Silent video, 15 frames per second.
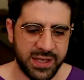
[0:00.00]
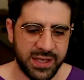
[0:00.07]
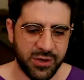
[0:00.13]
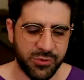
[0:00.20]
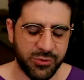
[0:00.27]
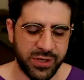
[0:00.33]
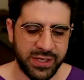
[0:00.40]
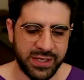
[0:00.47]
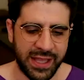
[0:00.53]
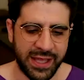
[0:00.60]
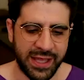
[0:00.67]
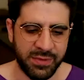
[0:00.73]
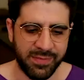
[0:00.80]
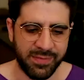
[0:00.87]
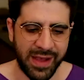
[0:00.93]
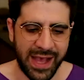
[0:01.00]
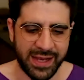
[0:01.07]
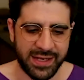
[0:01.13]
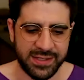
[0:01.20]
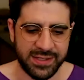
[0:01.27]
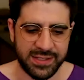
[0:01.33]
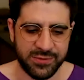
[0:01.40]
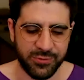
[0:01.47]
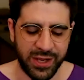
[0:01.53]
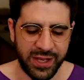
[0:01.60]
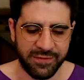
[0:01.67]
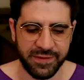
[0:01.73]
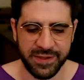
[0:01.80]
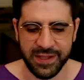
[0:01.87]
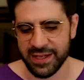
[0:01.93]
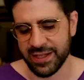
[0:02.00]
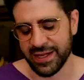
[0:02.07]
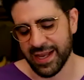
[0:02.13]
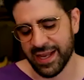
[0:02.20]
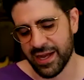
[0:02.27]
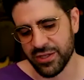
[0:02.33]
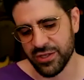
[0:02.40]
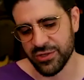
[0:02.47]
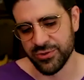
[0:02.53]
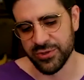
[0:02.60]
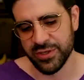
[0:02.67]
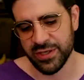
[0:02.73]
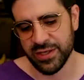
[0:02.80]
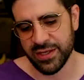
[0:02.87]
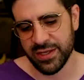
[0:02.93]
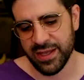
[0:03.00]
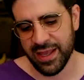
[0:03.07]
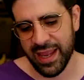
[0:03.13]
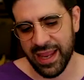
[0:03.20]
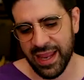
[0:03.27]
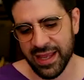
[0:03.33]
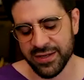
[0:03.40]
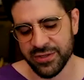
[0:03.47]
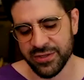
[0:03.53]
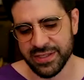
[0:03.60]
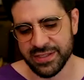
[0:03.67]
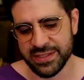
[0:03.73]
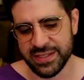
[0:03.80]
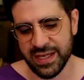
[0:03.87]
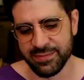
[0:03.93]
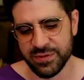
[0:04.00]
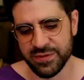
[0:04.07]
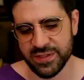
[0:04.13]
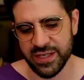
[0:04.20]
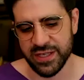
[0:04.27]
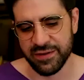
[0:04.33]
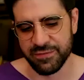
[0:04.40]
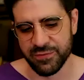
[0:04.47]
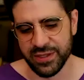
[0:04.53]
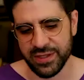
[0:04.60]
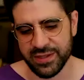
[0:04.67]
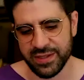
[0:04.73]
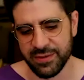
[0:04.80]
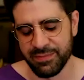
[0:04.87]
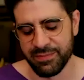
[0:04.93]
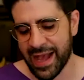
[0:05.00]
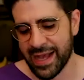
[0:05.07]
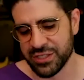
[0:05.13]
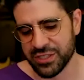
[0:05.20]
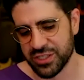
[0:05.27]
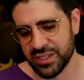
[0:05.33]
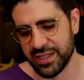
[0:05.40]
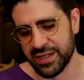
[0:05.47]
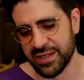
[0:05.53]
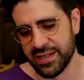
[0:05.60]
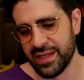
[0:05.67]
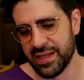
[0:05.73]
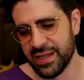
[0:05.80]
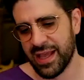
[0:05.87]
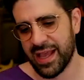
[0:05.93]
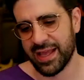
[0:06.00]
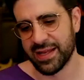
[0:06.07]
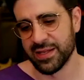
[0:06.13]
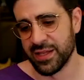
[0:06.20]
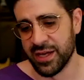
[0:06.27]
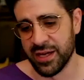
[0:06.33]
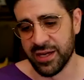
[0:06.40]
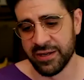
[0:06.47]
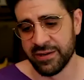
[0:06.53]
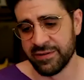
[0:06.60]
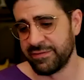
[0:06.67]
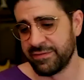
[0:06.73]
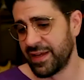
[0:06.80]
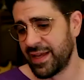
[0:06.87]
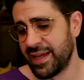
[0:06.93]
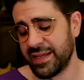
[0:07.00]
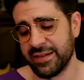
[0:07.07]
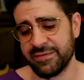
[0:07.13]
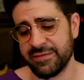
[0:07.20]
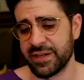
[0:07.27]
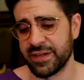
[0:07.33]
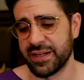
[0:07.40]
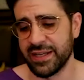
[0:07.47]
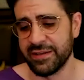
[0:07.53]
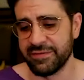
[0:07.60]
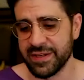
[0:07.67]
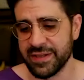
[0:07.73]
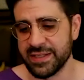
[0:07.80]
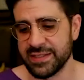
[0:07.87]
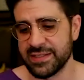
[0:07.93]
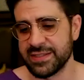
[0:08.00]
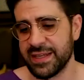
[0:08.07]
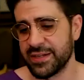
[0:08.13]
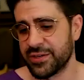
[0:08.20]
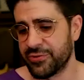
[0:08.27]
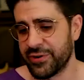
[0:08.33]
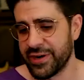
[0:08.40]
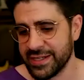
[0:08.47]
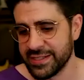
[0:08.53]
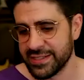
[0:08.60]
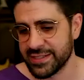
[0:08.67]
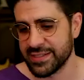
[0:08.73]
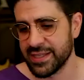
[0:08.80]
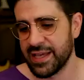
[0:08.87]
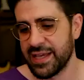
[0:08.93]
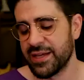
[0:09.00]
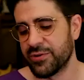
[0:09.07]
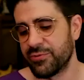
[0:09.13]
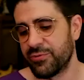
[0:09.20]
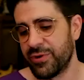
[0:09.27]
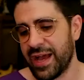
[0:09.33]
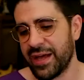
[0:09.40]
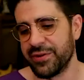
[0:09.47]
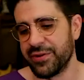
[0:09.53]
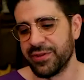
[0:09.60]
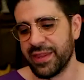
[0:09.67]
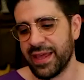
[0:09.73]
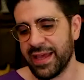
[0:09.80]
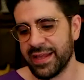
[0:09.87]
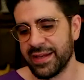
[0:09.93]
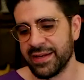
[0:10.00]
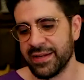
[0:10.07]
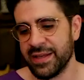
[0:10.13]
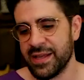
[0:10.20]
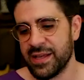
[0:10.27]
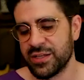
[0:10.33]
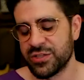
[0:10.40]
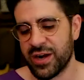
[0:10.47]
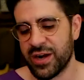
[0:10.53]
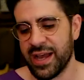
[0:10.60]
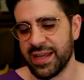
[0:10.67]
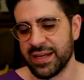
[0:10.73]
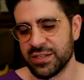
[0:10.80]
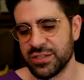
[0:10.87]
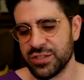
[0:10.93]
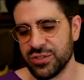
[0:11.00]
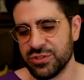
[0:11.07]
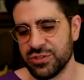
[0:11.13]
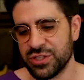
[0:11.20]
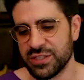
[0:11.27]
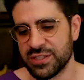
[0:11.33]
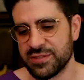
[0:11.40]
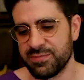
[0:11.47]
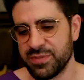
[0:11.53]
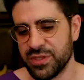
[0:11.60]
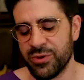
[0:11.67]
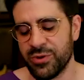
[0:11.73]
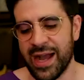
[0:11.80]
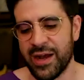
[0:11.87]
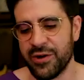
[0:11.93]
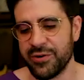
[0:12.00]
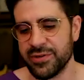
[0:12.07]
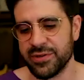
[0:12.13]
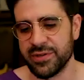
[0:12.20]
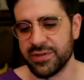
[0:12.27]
really led me back to this way of thing, like how do you handle this type of stuff with compassion and love and forgiveness and grace rather than trying to just spew out,